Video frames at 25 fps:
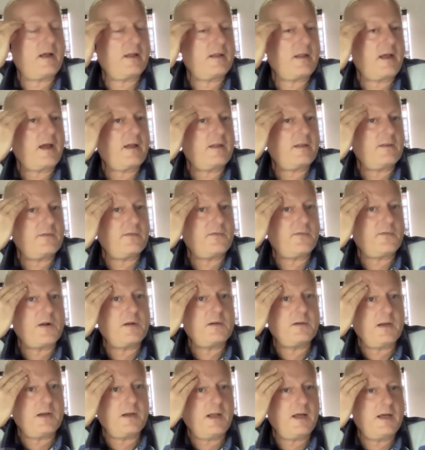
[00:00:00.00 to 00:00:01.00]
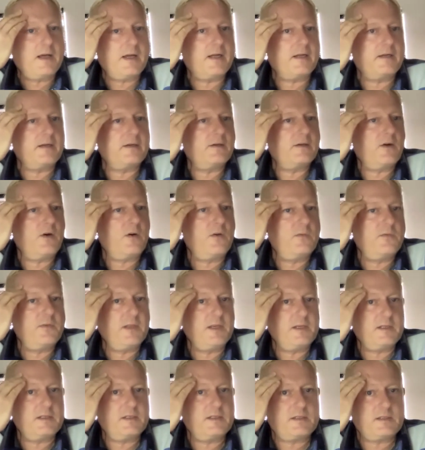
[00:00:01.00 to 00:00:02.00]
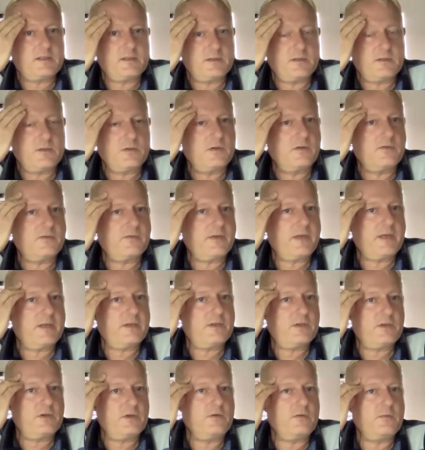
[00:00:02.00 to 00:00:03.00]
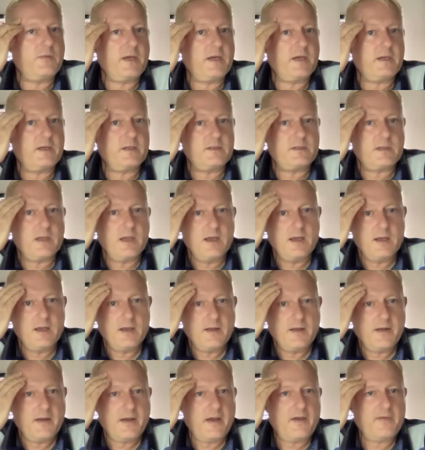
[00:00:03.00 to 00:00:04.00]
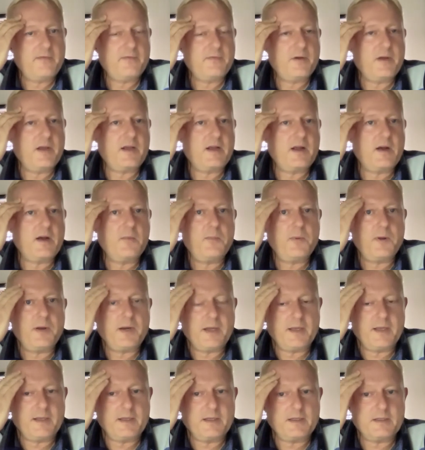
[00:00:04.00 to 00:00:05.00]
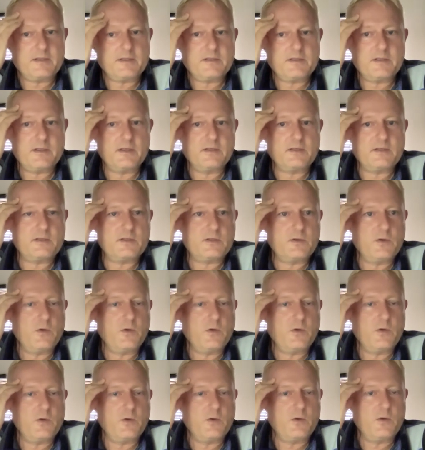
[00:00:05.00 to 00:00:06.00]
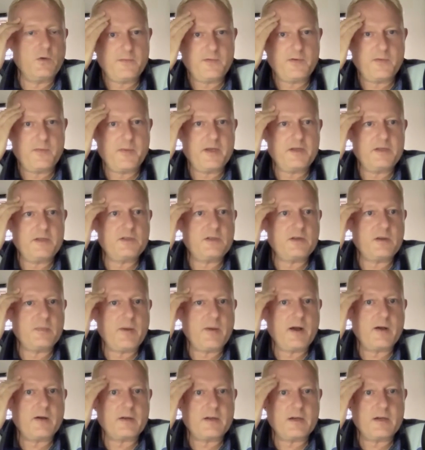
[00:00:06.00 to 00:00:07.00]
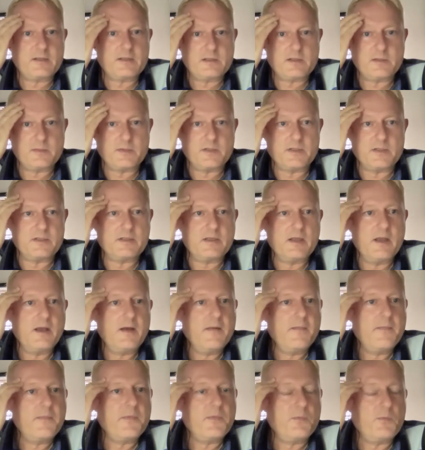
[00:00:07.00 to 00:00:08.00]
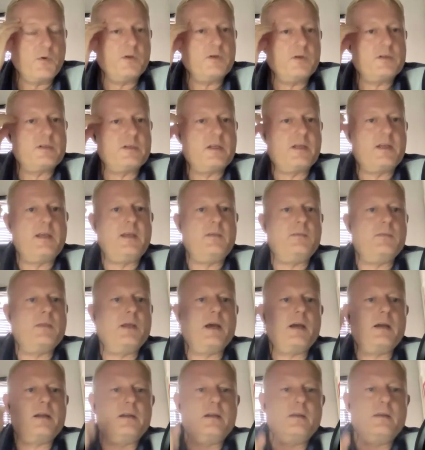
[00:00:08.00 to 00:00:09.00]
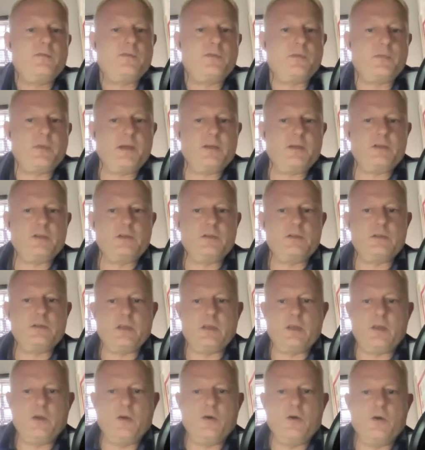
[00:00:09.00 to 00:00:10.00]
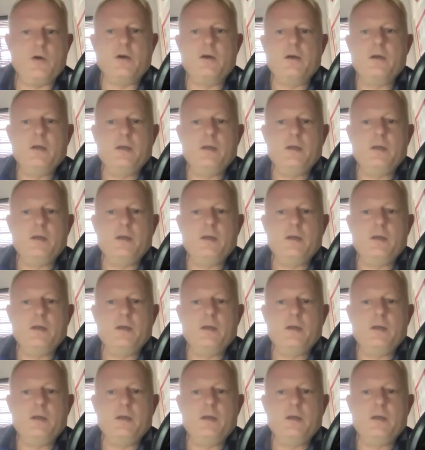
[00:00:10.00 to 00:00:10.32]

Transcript: at the front line of this sort of issue, because every company that's storing information about customers wants to keep that information secure.